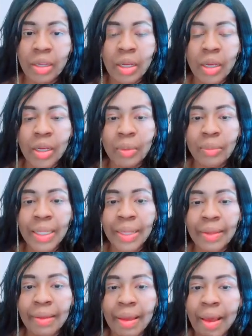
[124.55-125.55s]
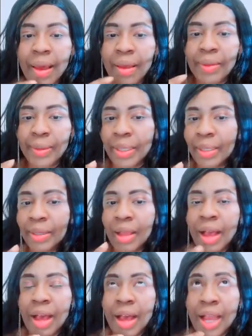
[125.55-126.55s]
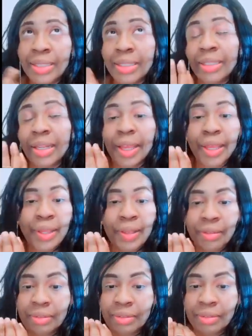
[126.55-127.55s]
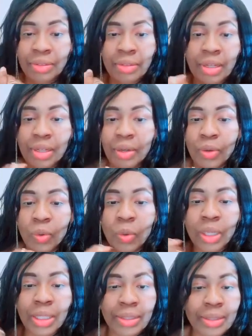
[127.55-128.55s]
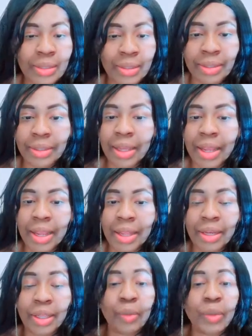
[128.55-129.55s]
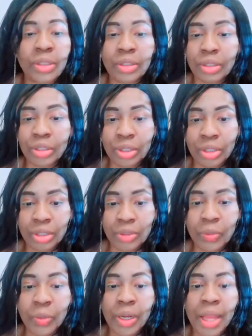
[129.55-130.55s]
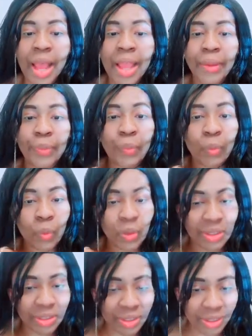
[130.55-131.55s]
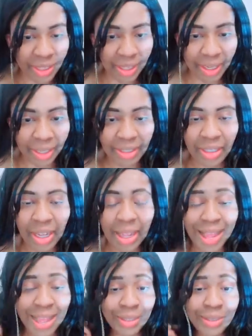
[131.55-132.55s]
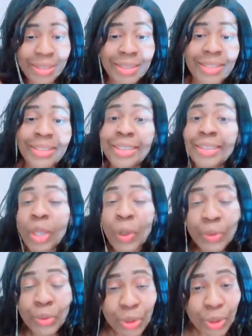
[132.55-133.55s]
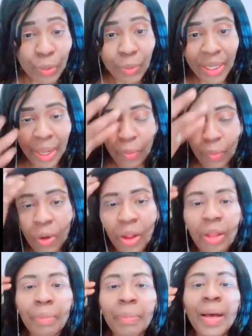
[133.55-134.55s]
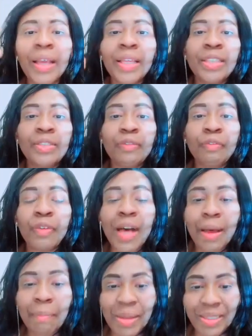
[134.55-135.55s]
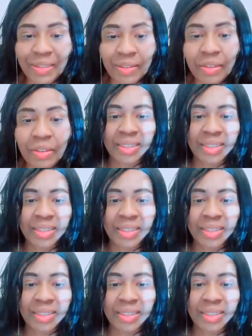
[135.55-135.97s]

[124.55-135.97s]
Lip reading: Okay, I didn't like the quality, and it was not just what I wanted. Actually, this is also not what I want, but it's far better than.